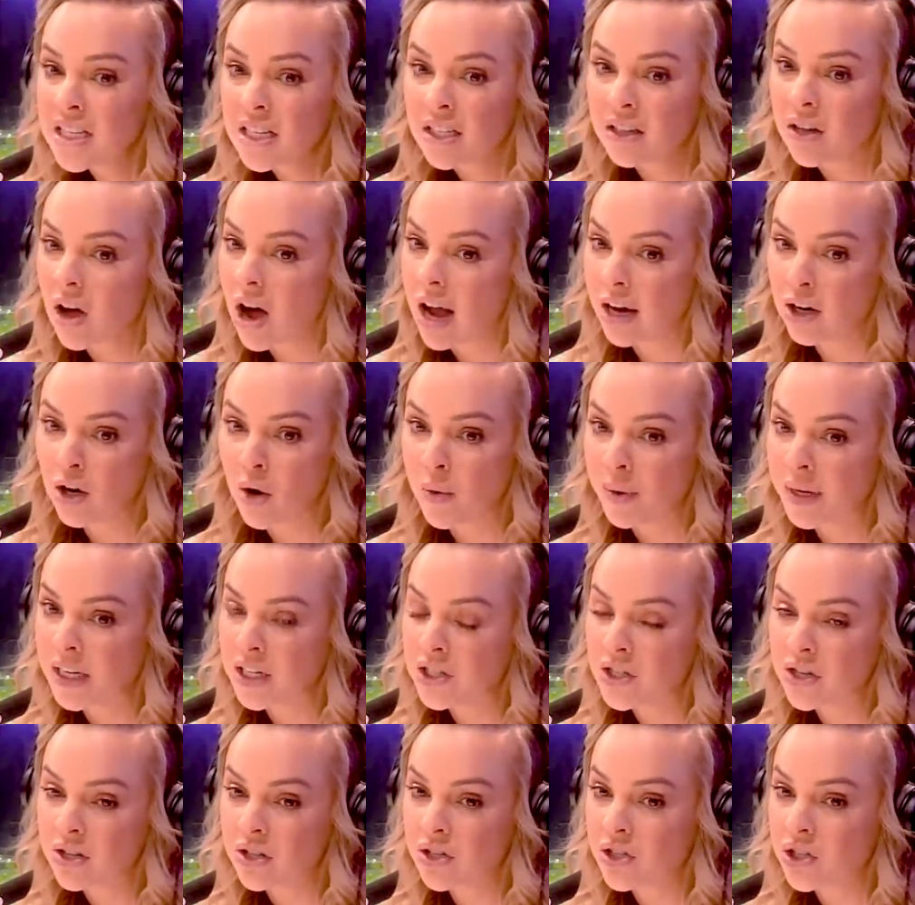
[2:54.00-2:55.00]
to lie going
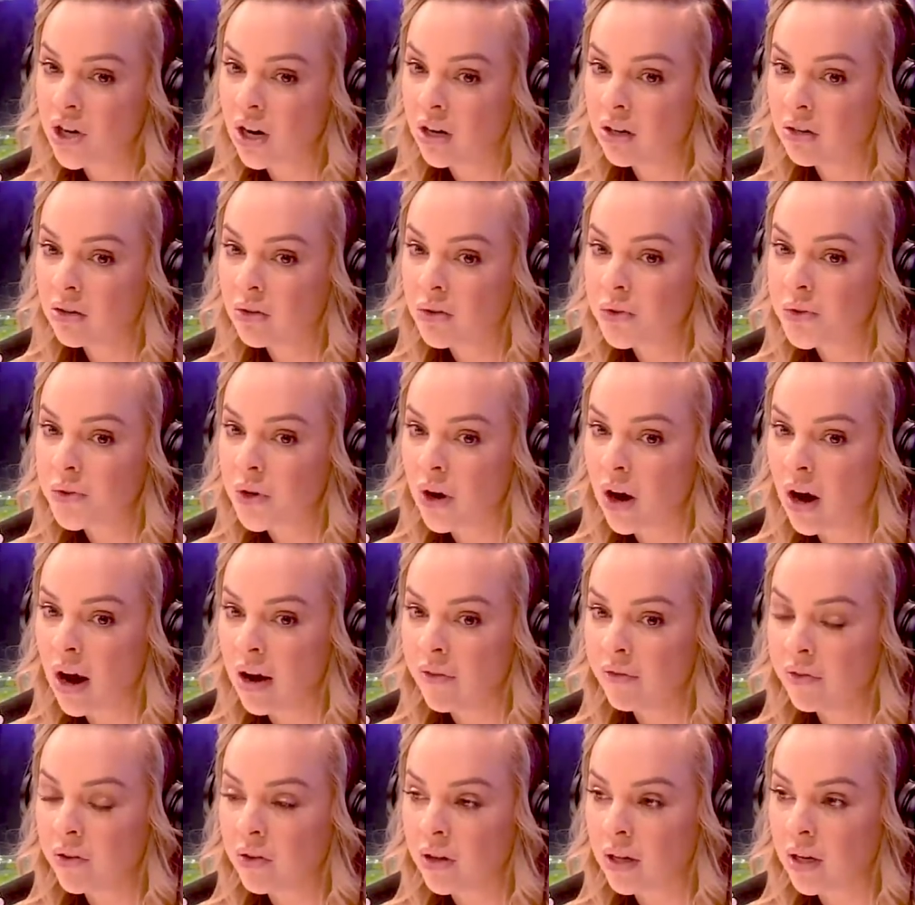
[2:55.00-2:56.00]
into the jungle, so
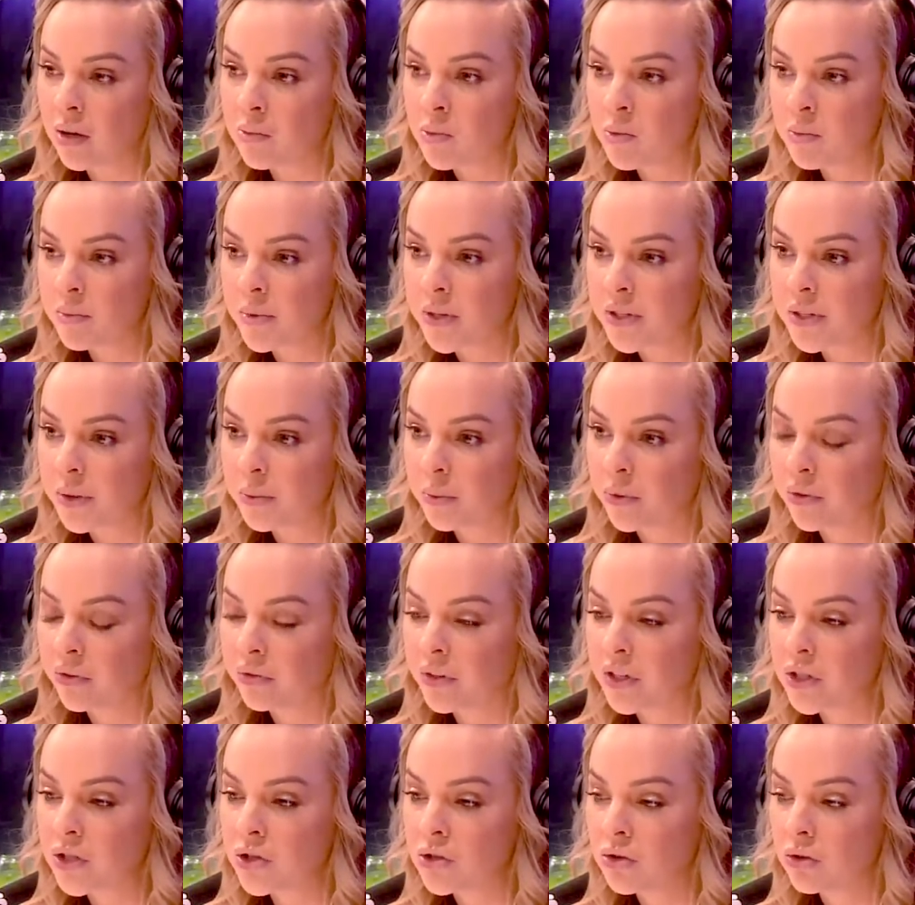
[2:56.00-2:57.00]
I feel like I'm almost a
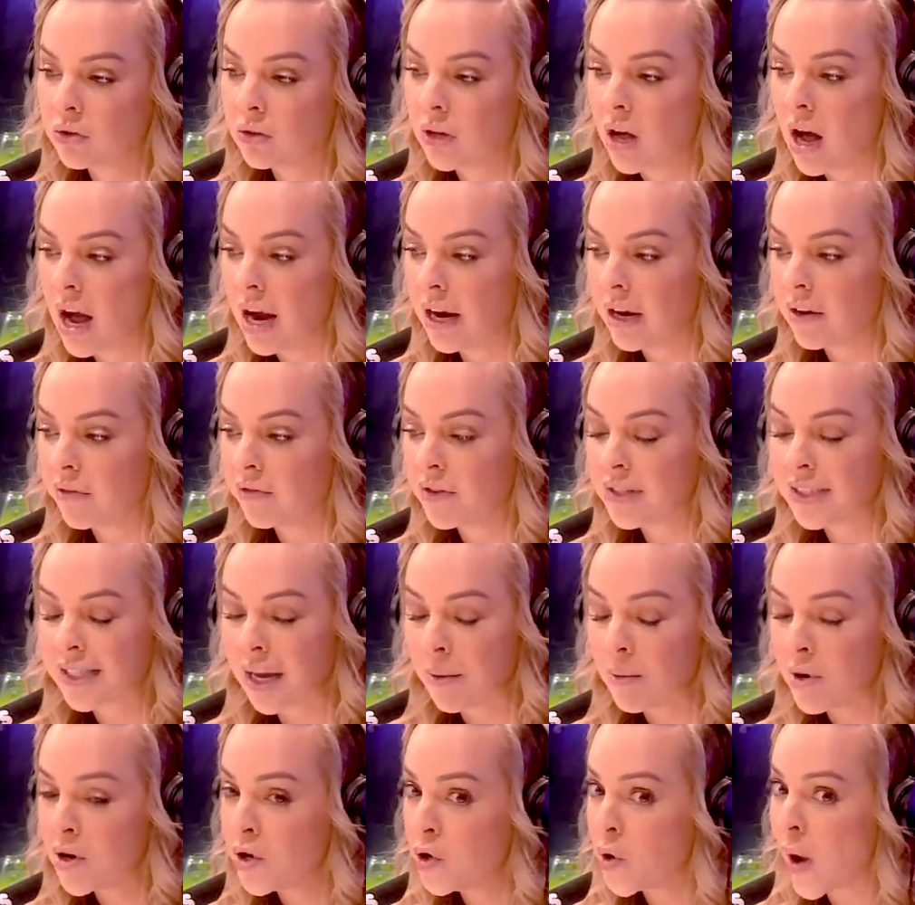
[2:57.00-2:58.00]
professional liar. For
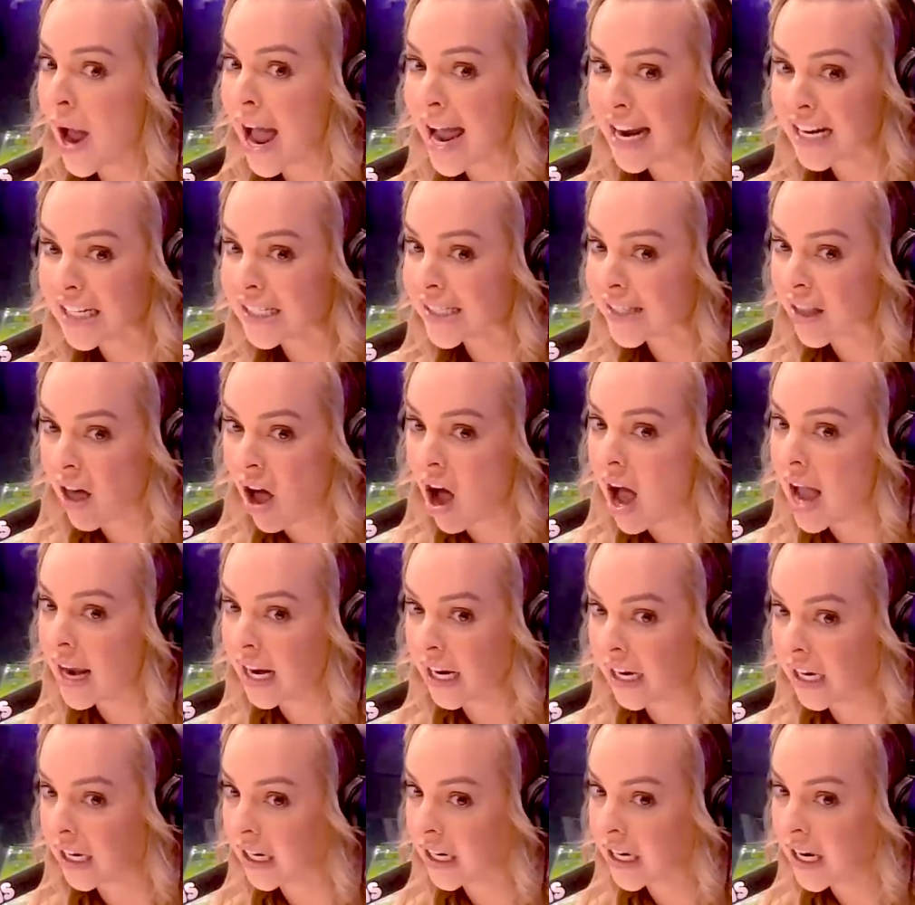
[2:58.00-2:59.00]
someone who hates
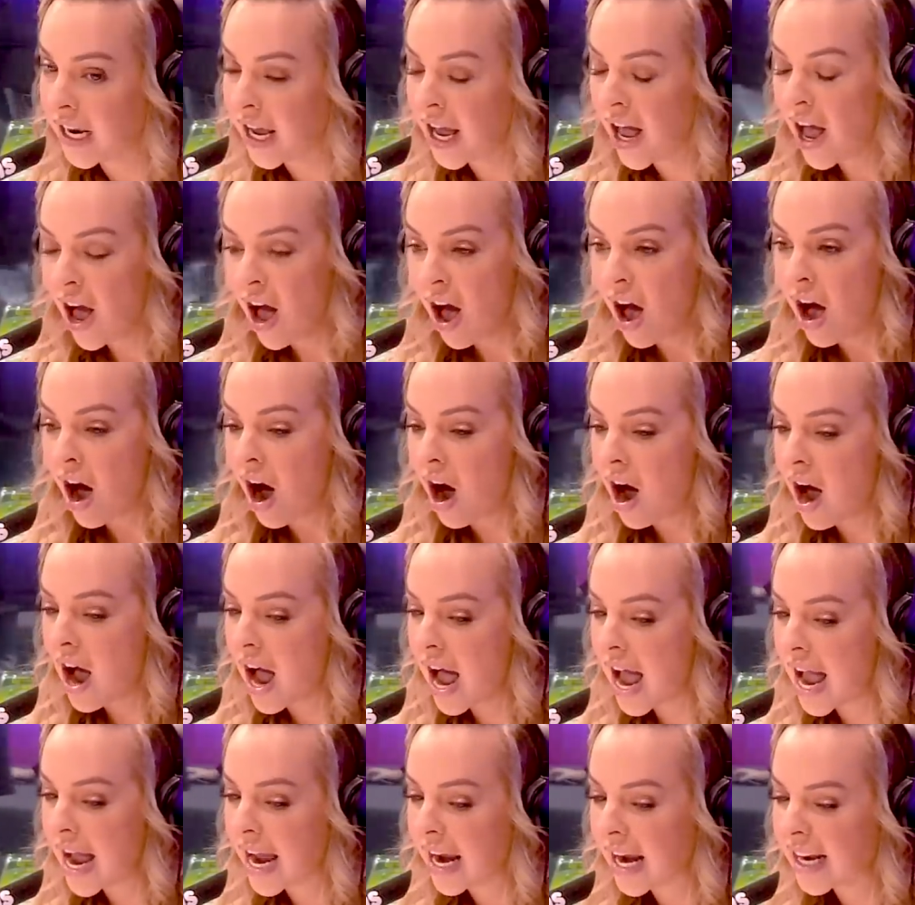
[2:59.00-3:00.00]
lying,
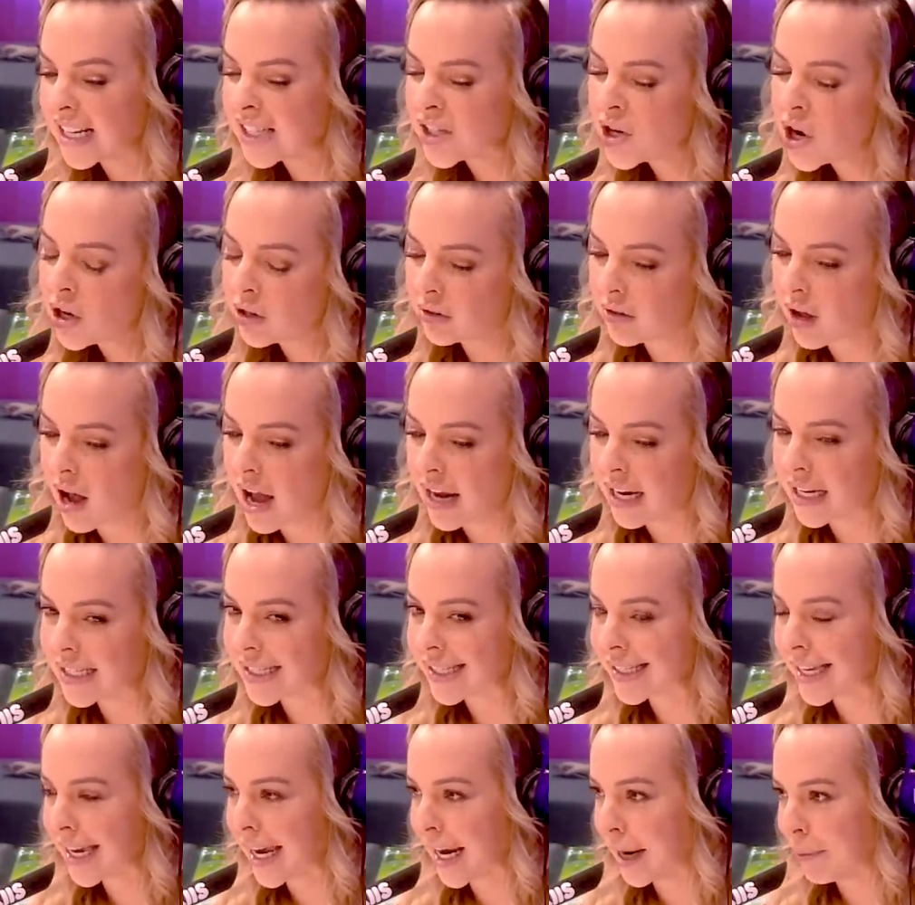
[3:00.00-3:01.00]
I'm really
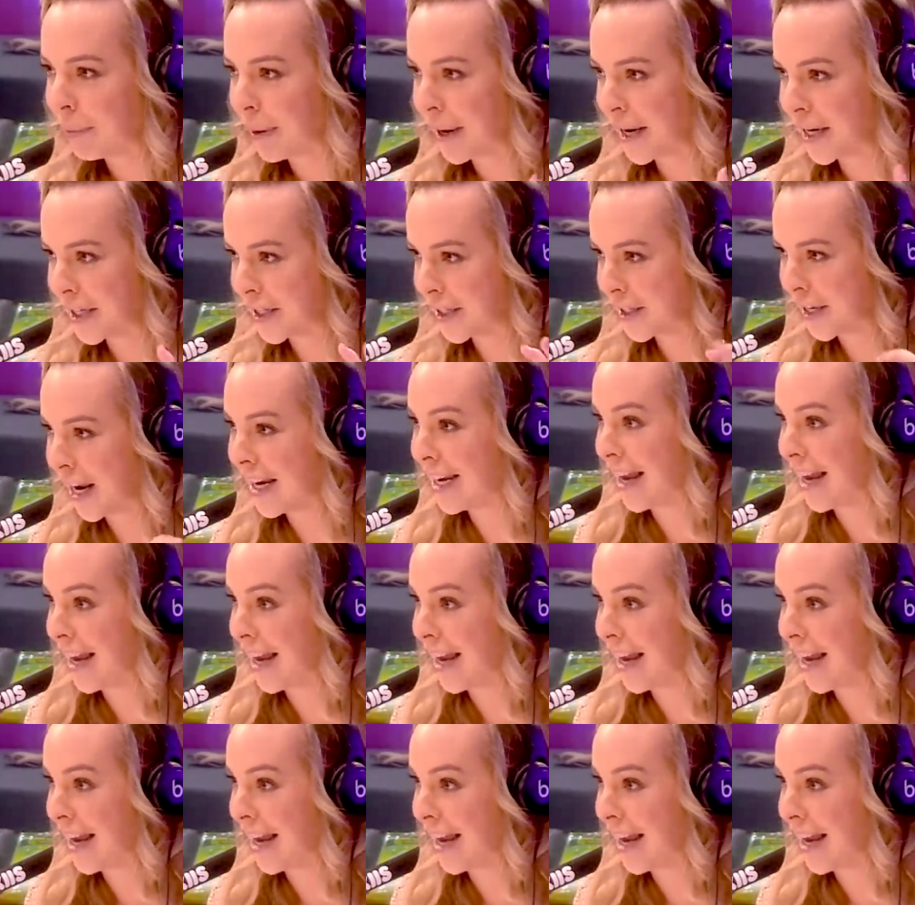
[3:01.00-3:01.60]
good at it.